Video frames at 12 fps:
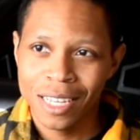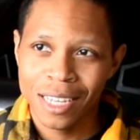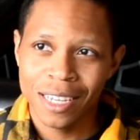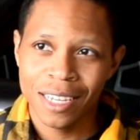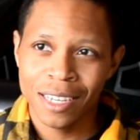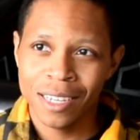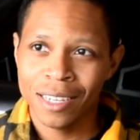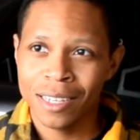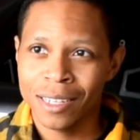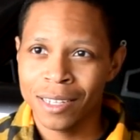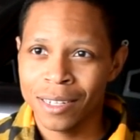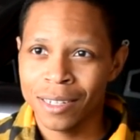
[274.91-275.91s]

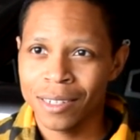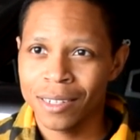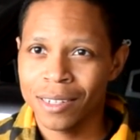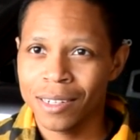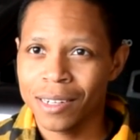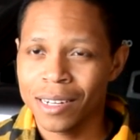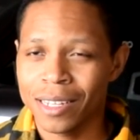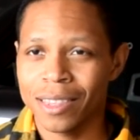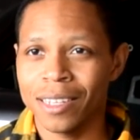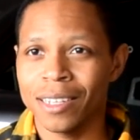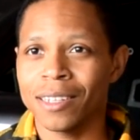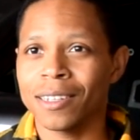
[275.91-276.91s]
and I
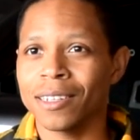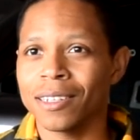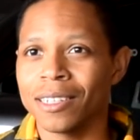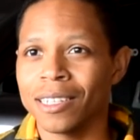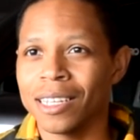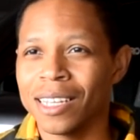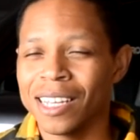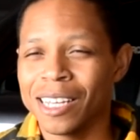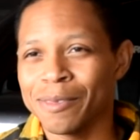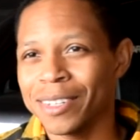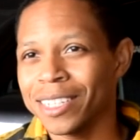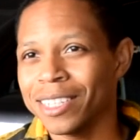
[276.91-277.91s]

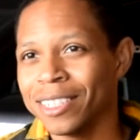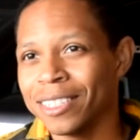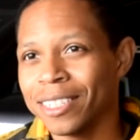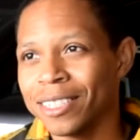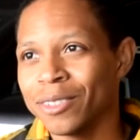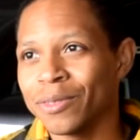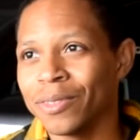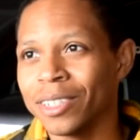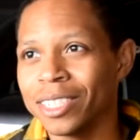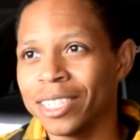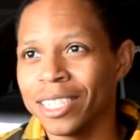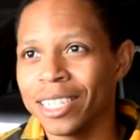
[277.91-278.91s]
think that's
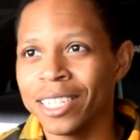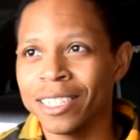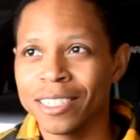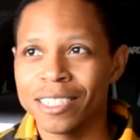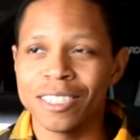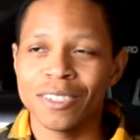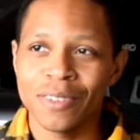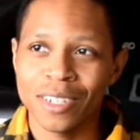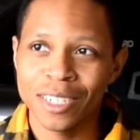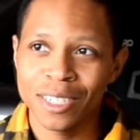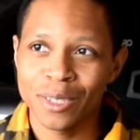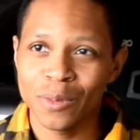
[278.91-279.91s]
really it as
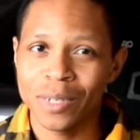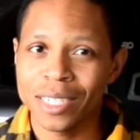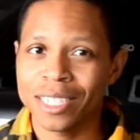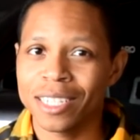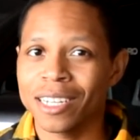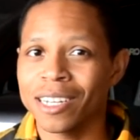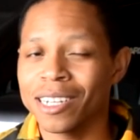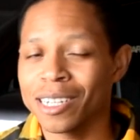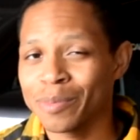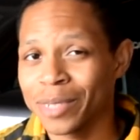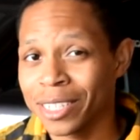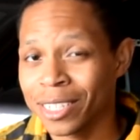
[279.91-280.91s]
far as what's
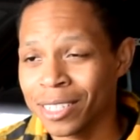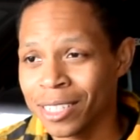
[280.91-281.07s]
coming,